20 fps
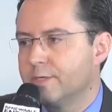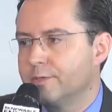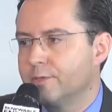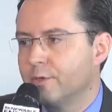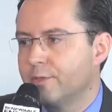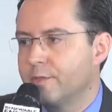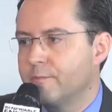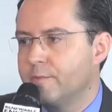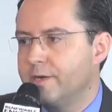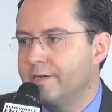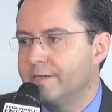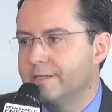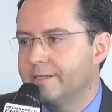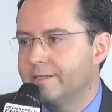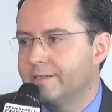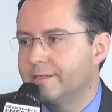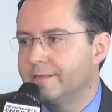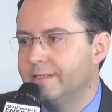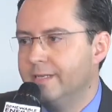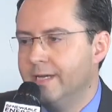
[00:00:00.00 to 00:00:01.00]
North
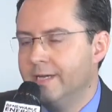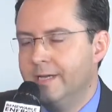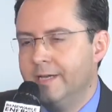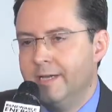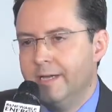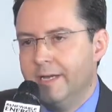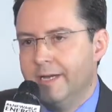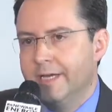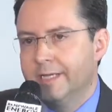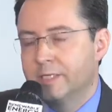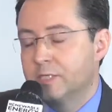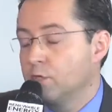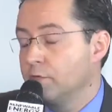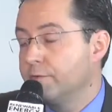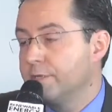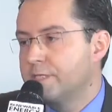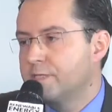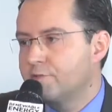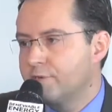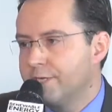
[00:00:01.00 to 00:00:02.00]
America. And it's
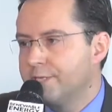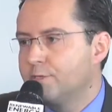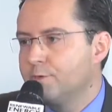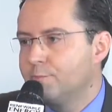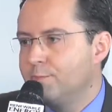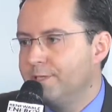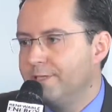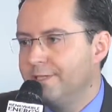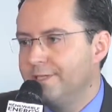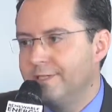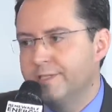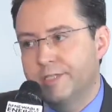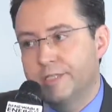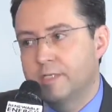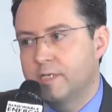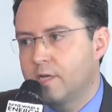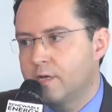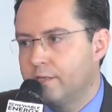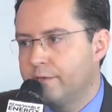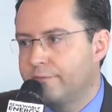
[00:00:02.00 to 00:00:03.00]
always great to be here in
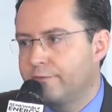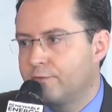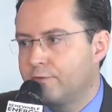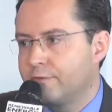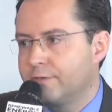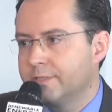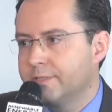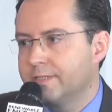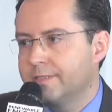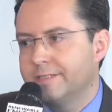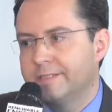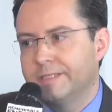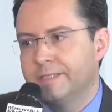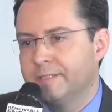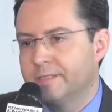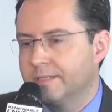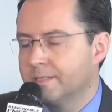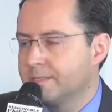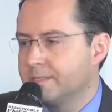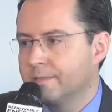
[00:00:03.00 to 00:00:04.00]
California,
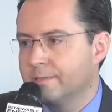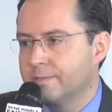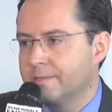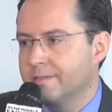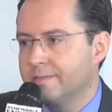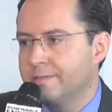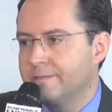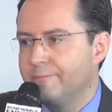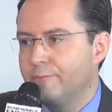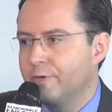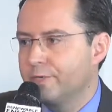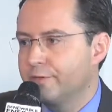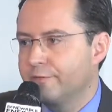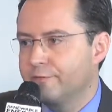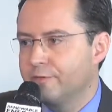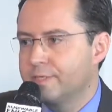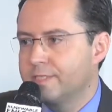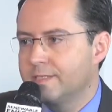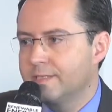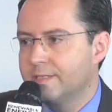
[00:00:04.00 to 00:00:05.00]
in this
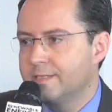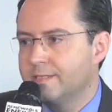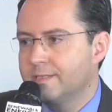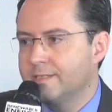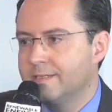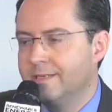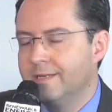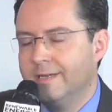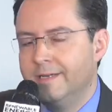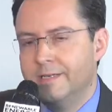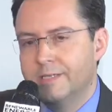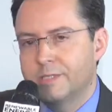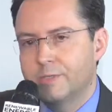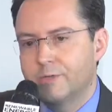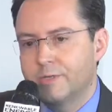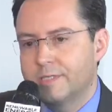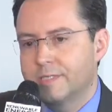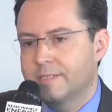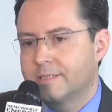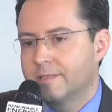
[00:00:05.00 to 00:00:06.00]
wonderful city. So
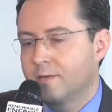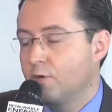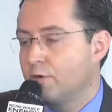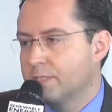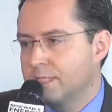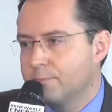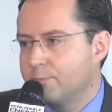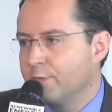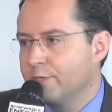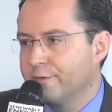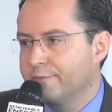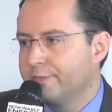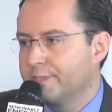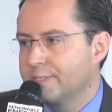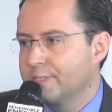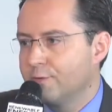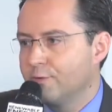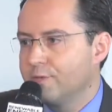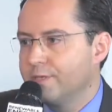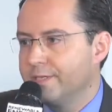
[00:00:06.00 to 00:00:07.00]
it's the hotspot of the
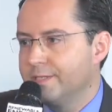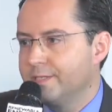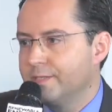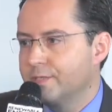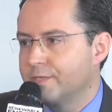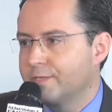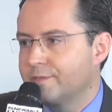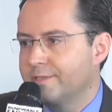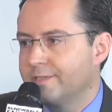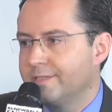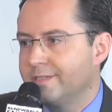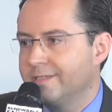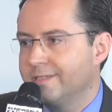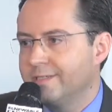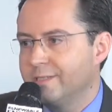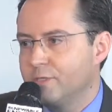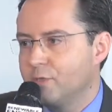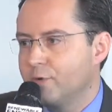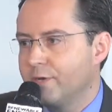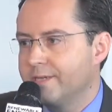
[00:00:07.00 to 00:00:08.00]
solar industry in
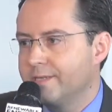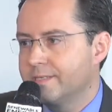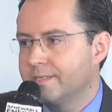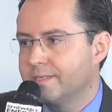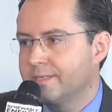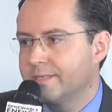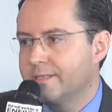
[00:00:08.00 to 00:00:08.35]
the US.